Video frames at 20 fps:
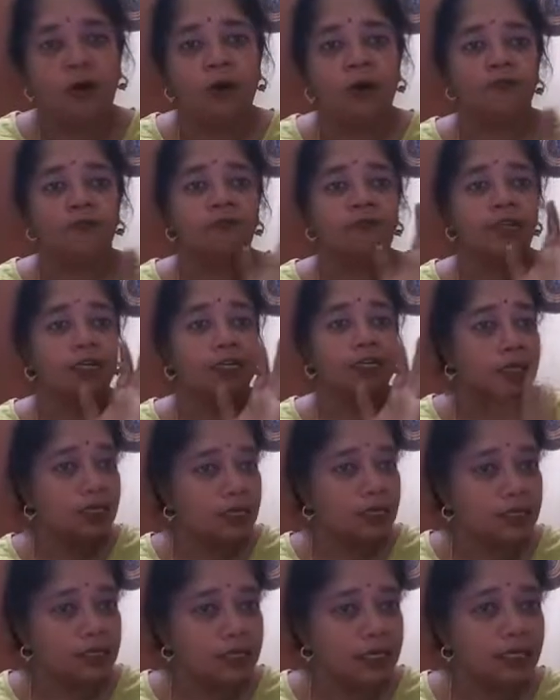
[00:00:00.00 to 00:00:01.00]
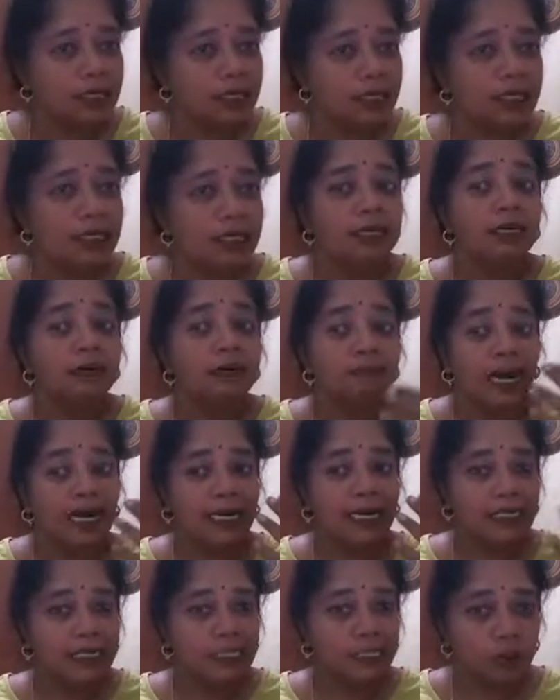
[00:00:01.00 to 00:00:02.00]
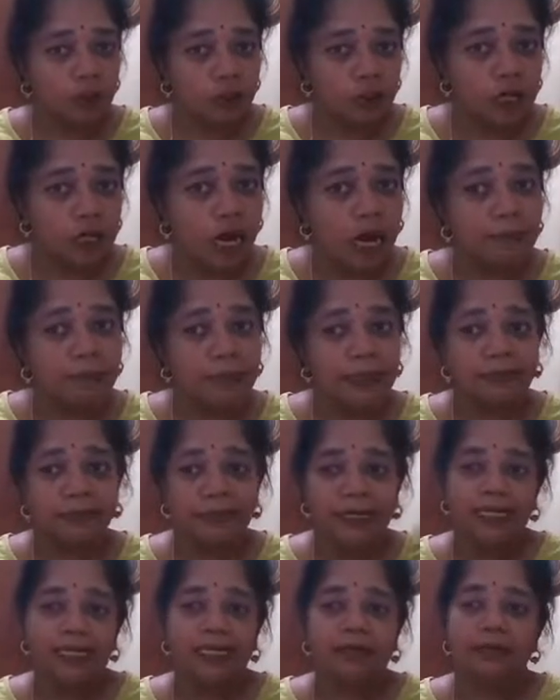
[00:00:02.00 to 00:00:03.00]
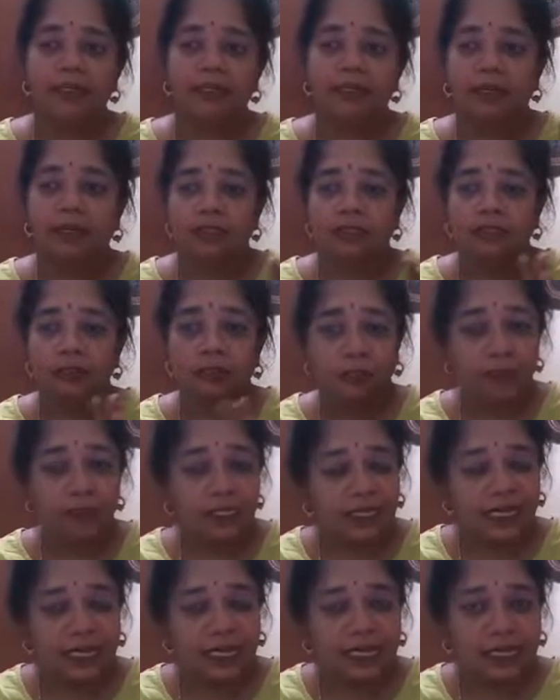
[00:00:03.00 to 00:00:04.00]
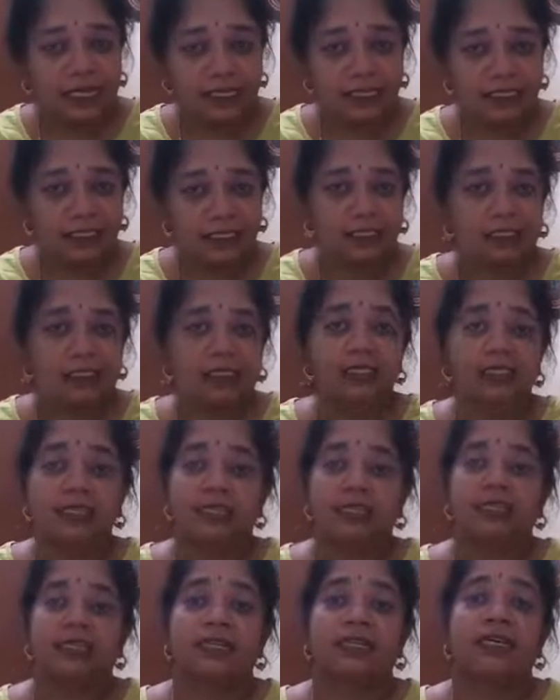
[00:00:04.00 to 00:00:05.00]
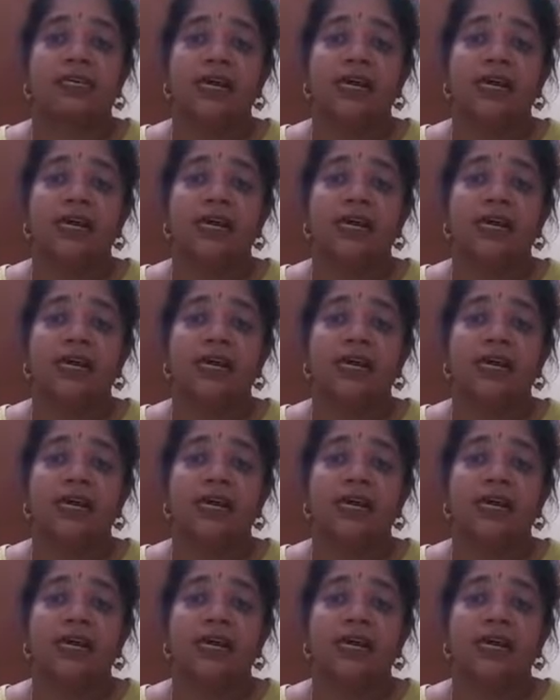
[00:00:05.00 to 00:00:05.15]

or for the girl, marriages used to happen mainly because of the political alliances, isn't it?